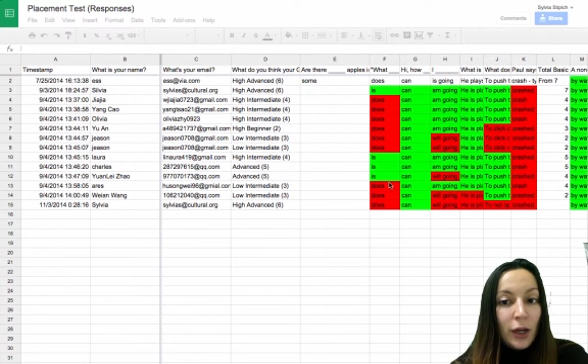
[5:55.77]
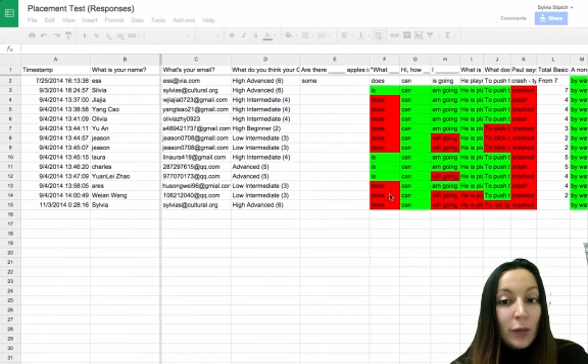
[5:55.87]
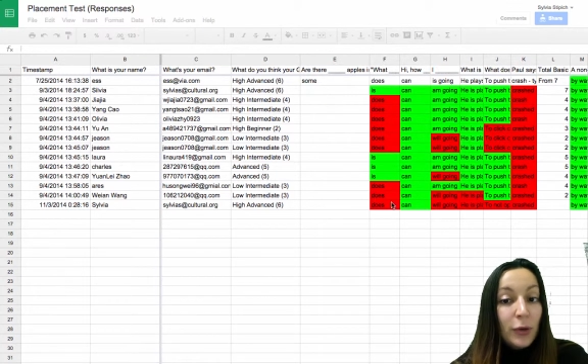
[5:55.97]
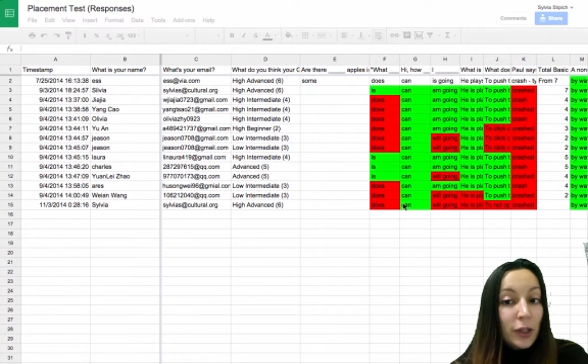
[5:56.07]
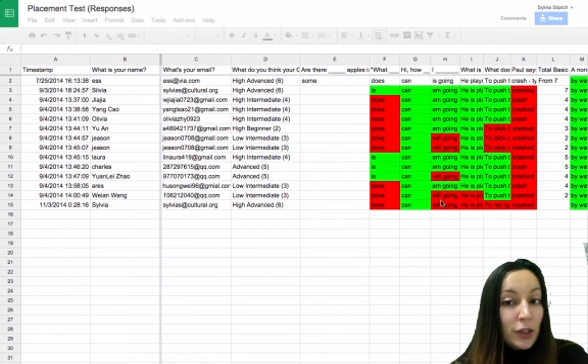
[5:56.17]
I
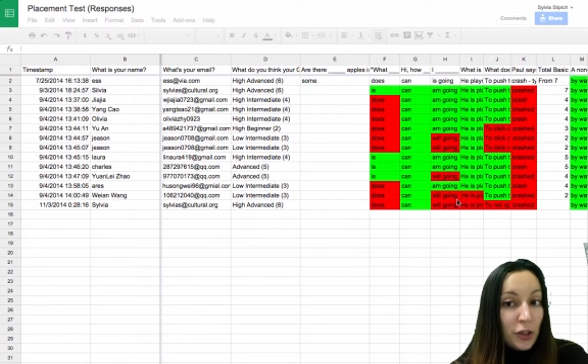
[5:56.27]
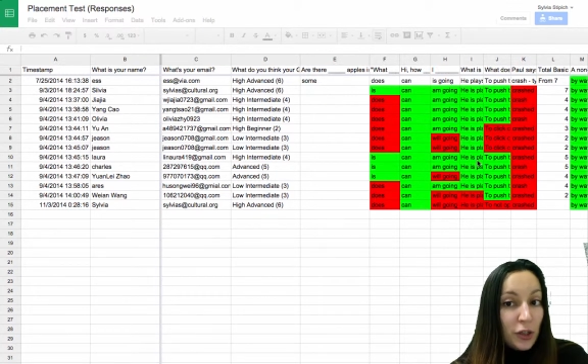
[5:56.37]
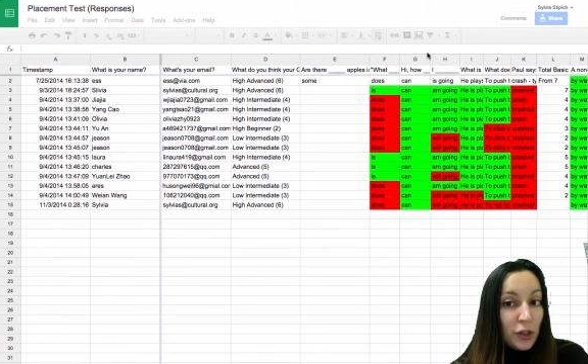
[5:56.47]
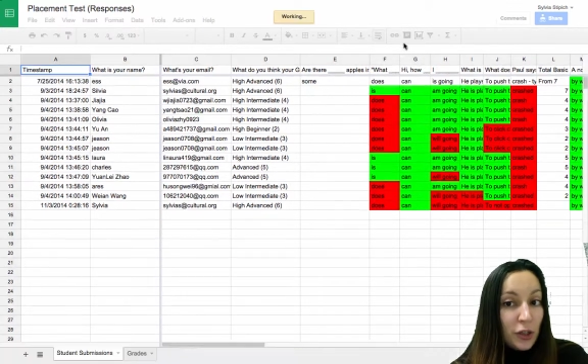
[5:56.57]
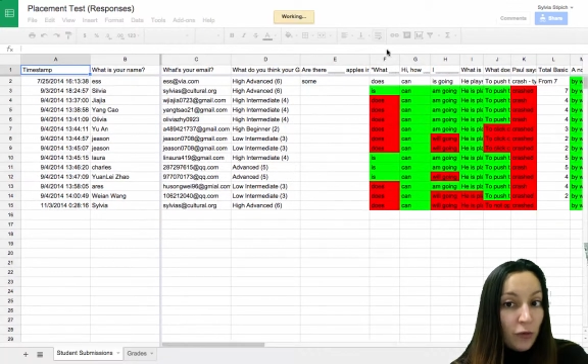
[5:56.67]
put
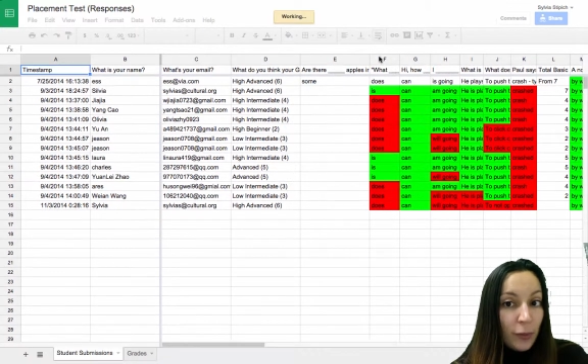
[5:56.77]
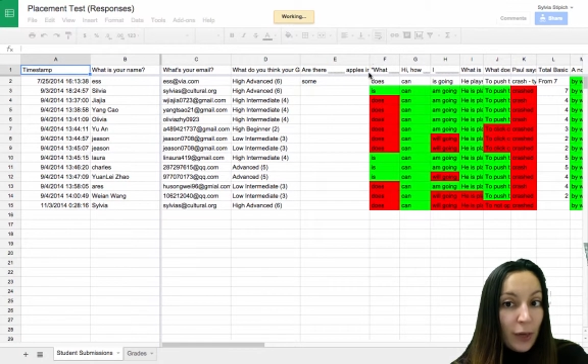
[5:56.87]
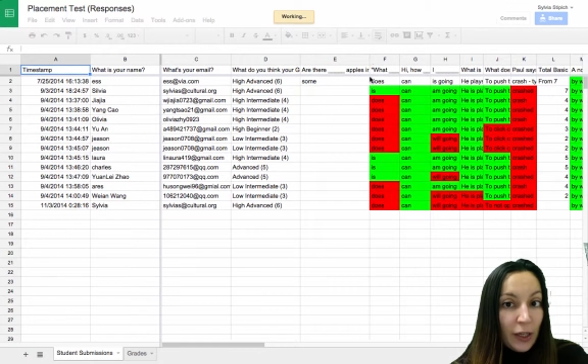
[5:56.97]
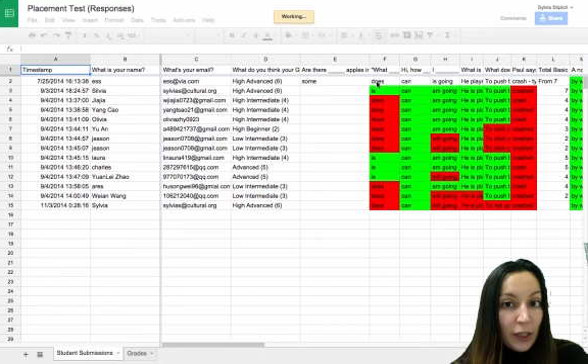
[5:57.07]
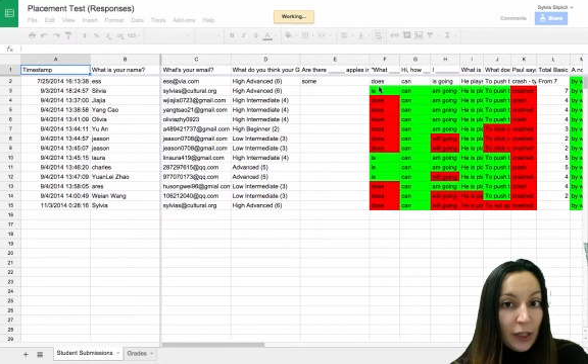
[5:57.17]
conditional
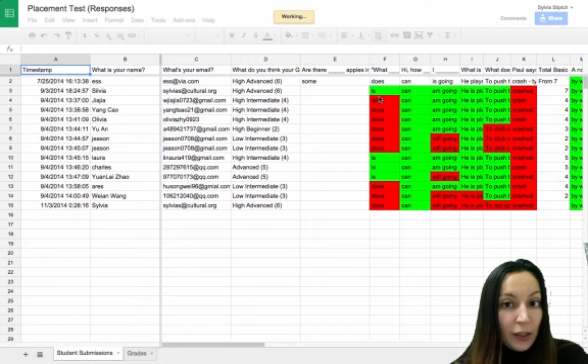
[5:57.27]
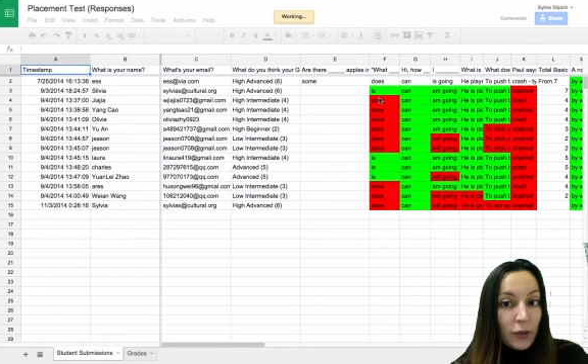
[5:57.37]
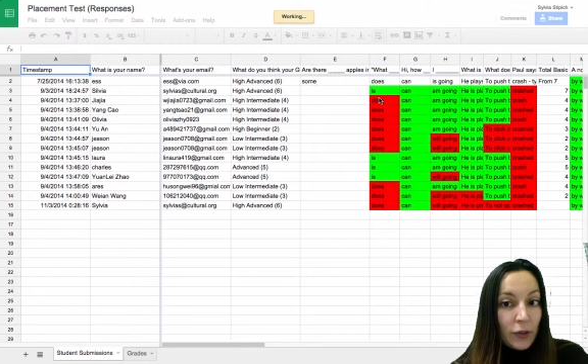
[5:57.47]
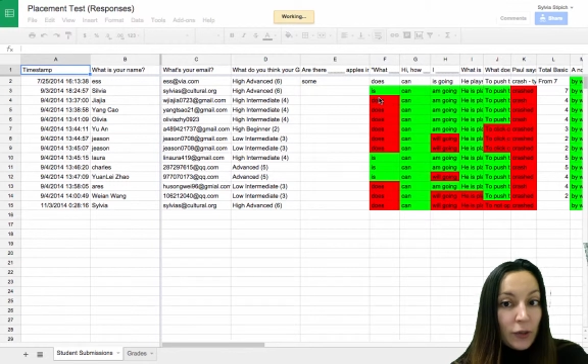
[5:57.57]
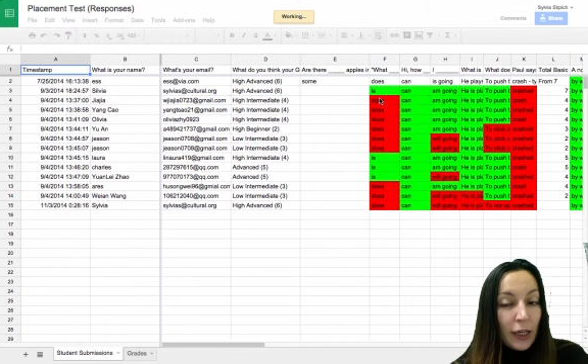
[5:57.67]
formatting in
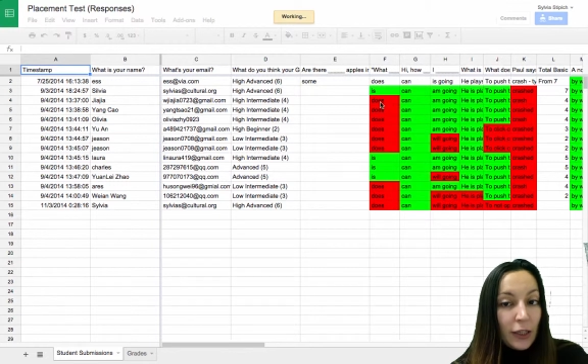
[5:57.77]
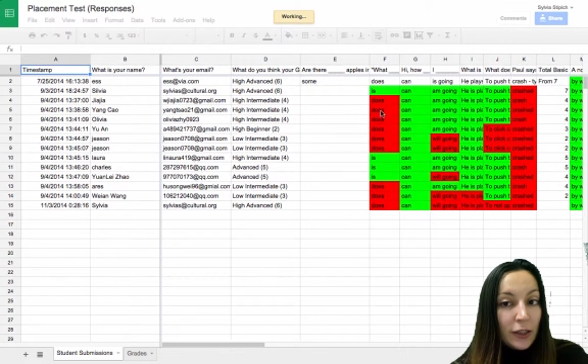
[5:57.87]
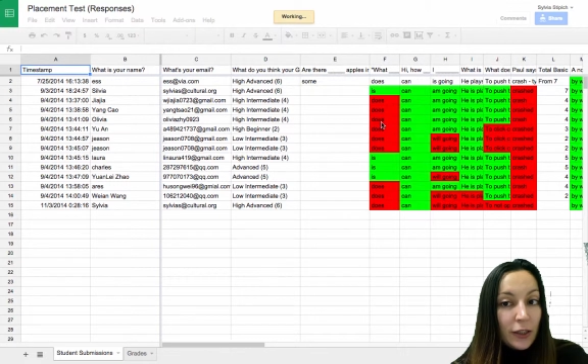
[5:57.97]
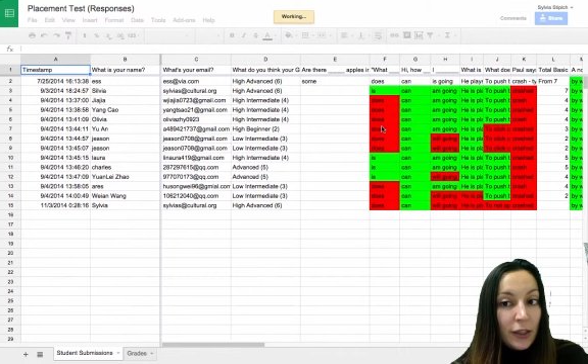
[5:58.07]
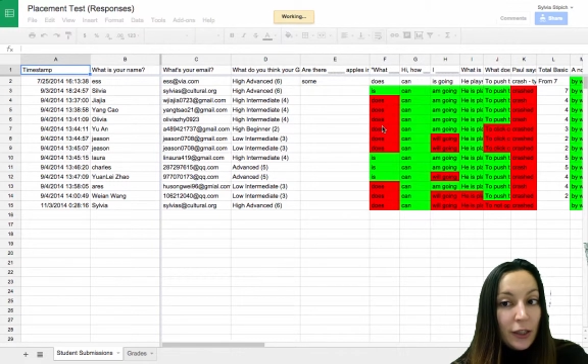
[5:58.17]
so that I can
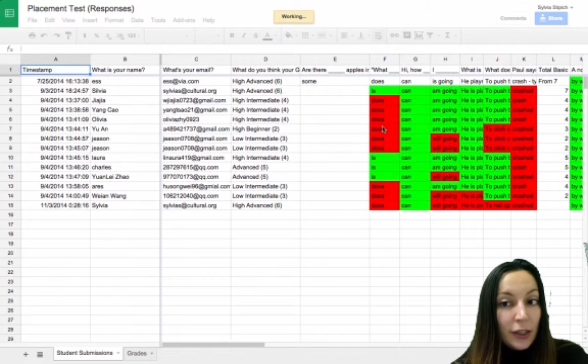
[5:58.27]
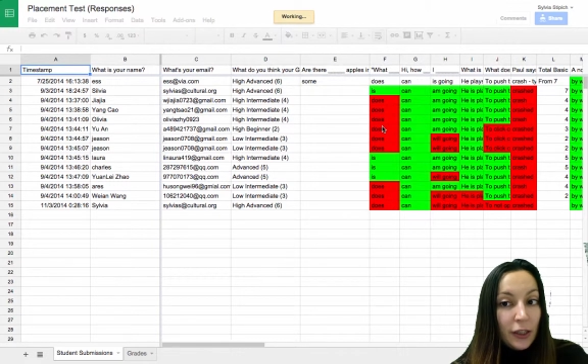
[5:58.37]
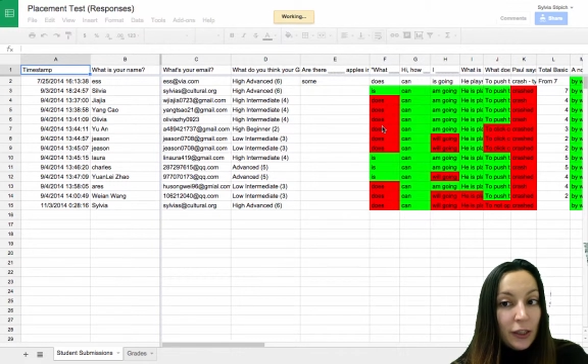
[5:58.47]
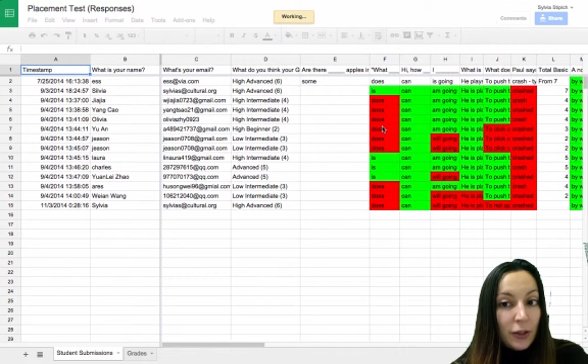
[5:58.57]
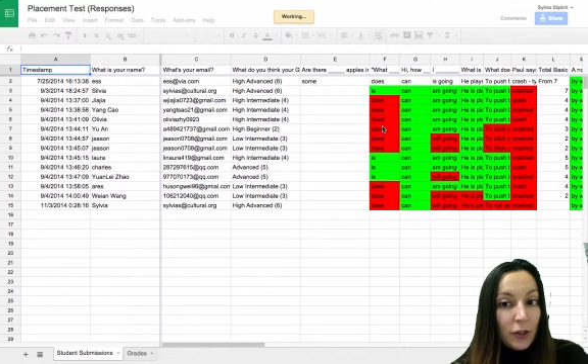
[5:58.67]
see at a
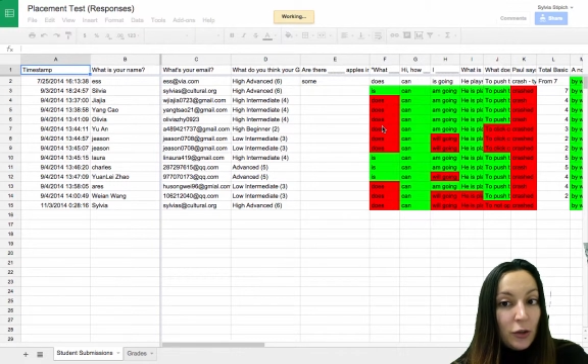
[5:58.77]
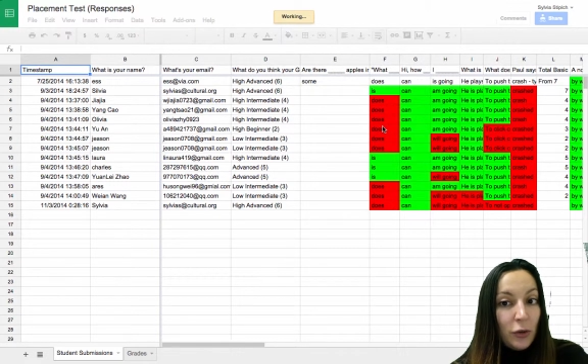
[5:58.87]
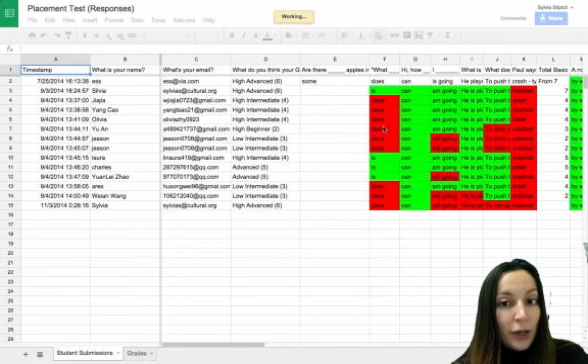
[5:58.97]
glance who